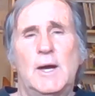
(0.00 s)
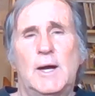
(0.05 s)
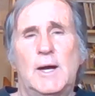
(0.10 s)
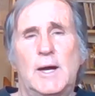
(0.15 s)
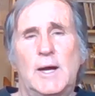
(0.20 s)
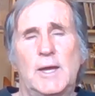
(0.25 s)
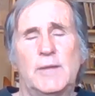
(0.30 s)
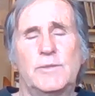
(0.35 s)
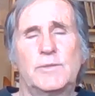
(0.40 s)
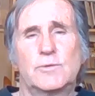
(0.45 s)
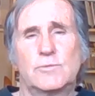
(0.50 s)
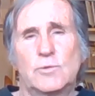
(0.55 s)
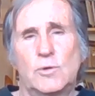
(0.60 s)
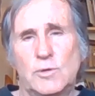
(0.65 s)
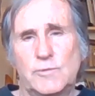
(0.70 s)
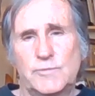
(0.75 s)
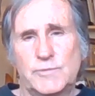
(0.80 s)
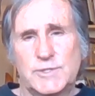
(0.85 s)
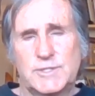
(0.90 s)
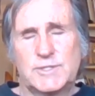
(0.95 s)
and the
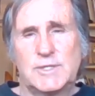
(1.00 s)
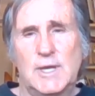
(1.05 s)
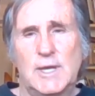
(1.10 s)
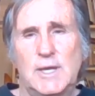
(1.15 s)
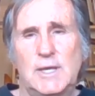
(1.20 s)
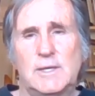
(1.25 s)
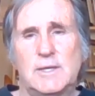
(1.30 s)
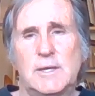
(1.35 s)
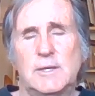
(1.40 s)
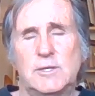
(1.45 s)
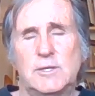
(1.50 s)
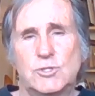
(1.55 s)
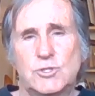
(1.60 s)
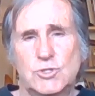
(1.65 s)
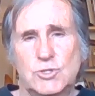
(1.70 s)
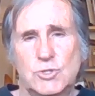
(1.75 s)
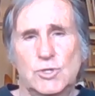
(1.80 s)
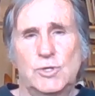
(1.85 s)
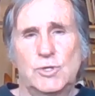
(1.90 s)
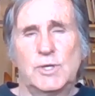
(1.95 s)
role of the state in
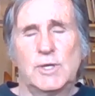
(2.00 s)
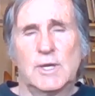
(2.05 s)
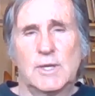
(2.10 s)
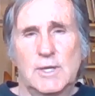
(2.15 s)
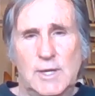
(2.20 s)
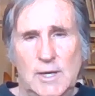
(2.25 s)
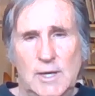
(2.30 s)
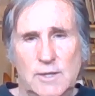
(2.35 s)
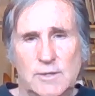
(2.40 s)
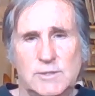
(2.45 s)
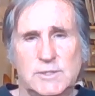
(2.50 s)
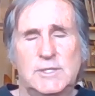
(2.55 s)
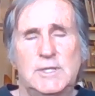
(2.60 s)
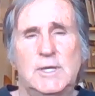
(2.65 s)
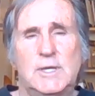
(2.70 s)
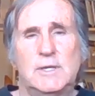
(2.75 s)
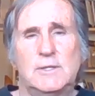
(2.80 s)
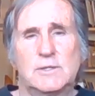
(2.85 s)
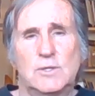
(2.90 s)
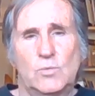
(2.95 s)
ensuring and
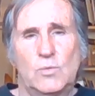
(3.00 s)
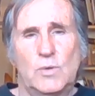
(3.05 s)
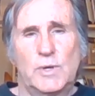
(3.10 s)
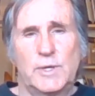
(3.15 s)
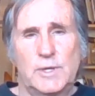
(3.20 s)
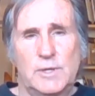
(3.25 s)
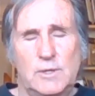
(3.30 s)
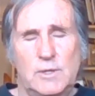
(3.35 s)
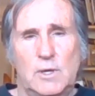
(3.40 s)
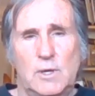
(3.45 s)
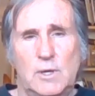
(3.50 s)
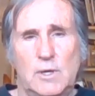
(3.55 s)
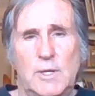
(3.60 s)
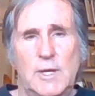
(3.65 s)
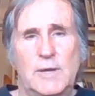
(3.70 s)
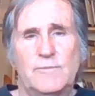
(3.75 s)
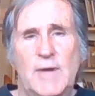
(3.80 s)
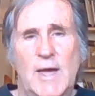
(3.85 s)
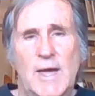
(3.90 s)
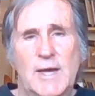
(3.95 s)
guaranteeing that one and all
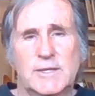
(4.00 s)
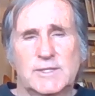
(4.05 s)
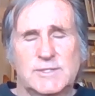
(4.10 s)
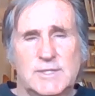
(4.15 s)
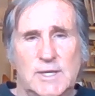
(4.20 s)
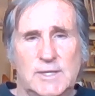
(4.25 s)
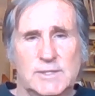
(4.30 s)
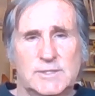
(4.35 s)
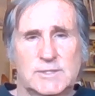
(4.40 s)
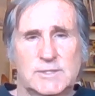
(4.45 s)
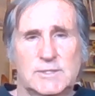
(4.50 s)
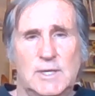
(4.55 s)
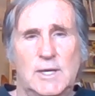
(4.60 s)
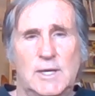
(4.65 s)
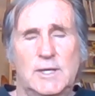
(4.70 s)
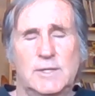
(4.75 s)
have access